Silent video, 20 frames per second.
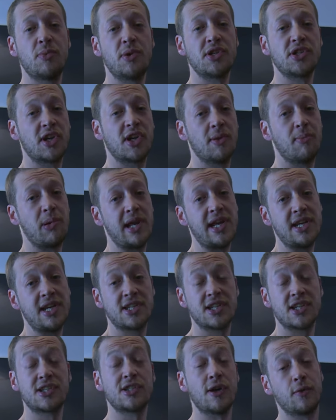Complete
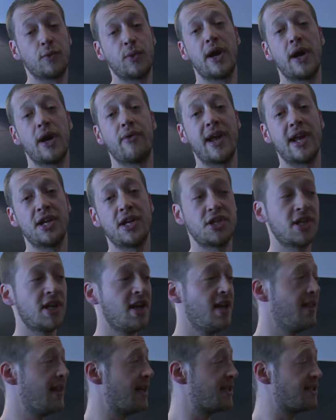software range.
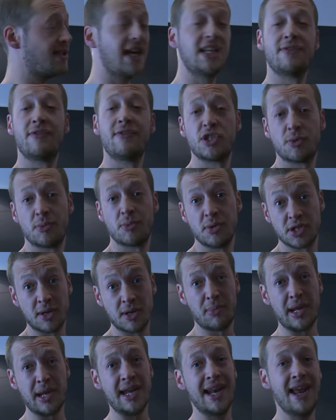That's Native Instruments
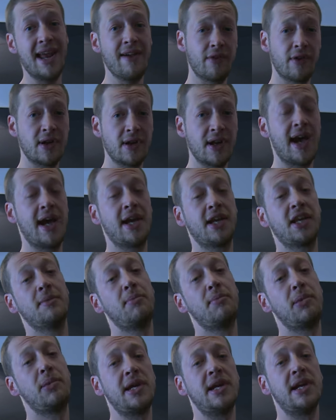Complete eleven and
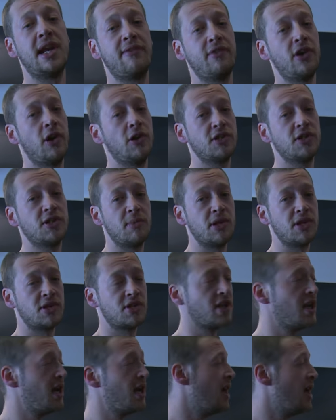Complete eleven Ultimates.
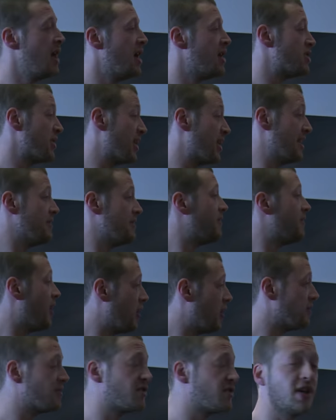So get
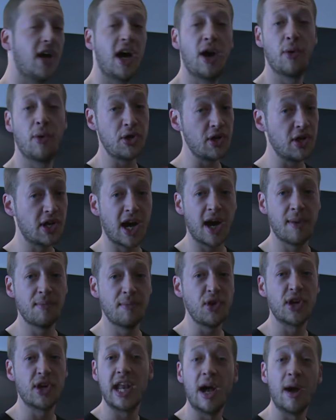involved. Uh, when you come, you
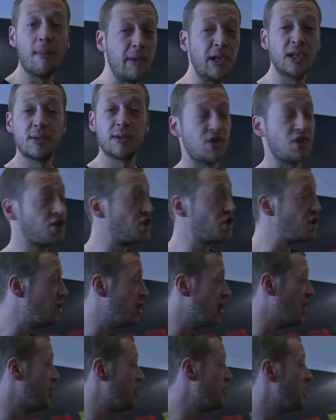can help build up your
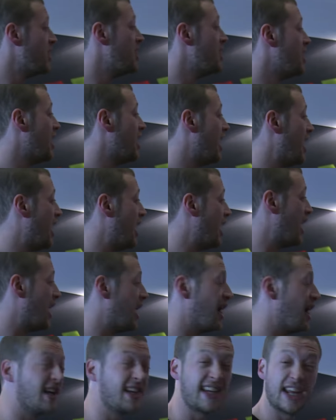studio uh,
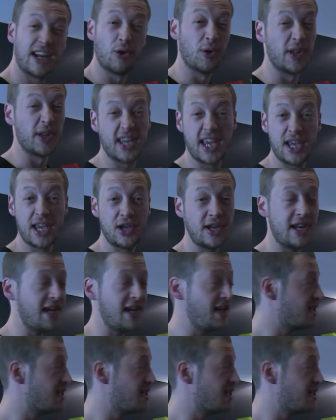and get all the kit you need.